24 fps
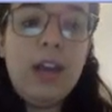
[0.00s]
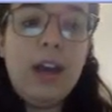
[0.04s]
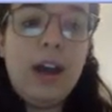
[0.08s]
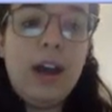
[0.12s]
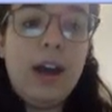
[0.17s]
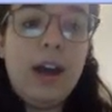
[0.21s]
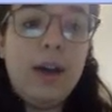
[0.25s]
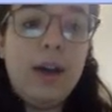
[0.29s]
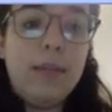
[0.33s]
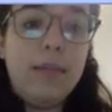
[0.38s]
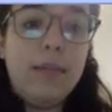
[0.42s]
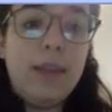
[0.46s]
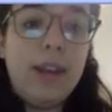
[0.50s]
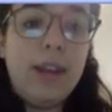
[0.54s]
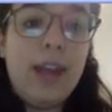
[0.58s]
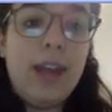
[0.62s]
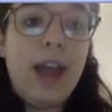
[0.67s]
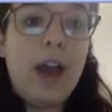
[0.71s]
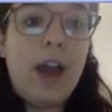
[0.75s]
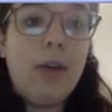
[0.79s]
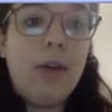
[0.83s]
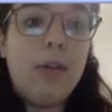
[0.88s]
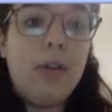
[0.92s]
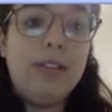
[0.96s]
And
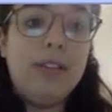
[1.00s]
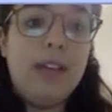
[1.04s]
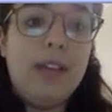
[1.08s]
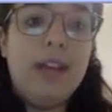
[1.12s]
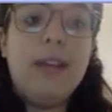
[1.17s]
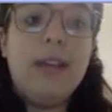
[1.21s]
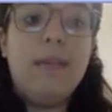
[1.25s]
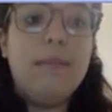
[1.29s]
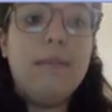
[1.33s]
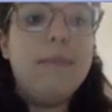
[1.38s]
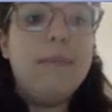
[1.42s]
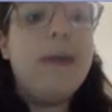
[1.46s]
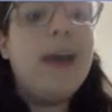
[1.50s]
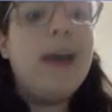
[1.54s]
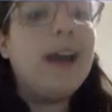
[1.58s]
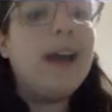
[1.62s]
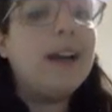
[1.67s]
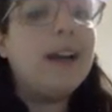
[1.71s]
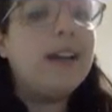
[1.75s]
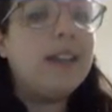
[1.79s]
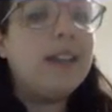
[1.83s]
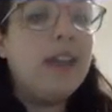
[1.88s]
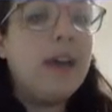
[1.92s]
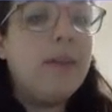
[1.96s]
how does that
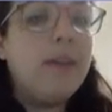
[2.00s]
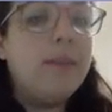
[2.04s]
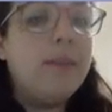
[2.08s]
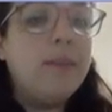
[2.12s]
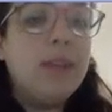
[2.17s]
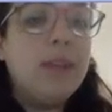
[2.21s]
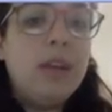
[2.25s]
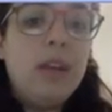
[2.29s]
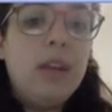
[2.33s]
impact them?